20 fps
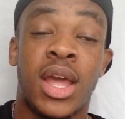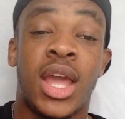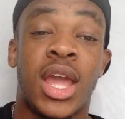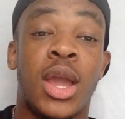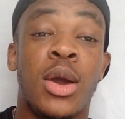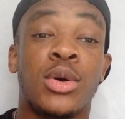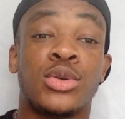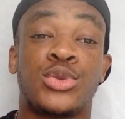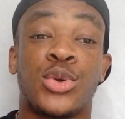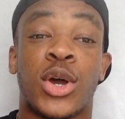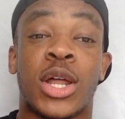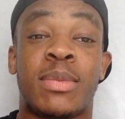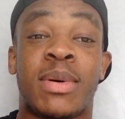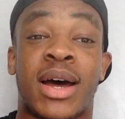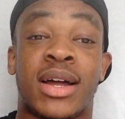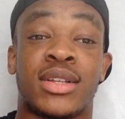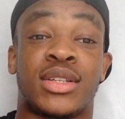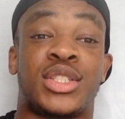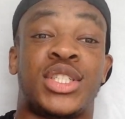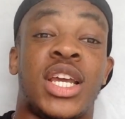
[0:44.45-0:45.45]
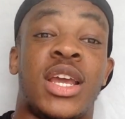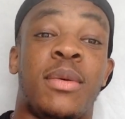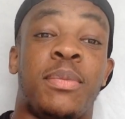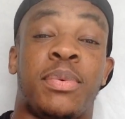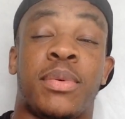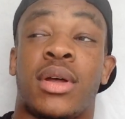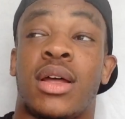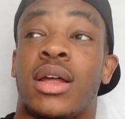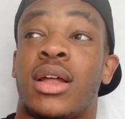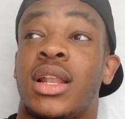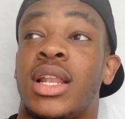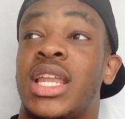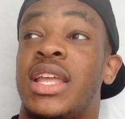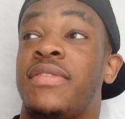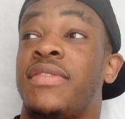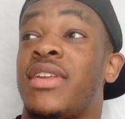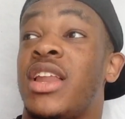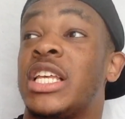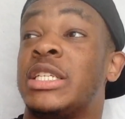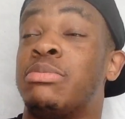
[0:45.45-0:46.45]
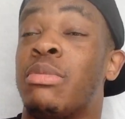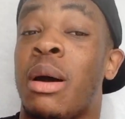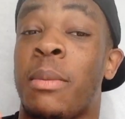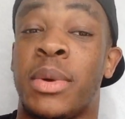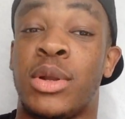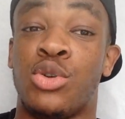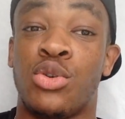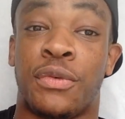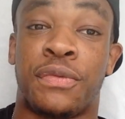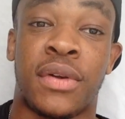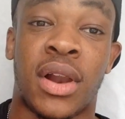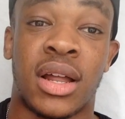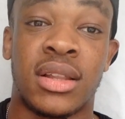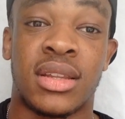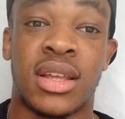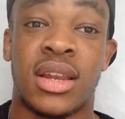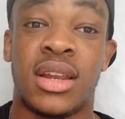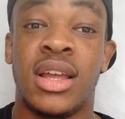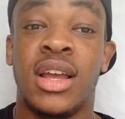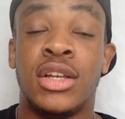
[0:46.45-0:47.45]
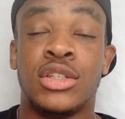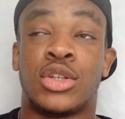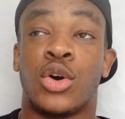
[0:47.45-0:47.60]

he was talking about Chip leaving his mum in North London.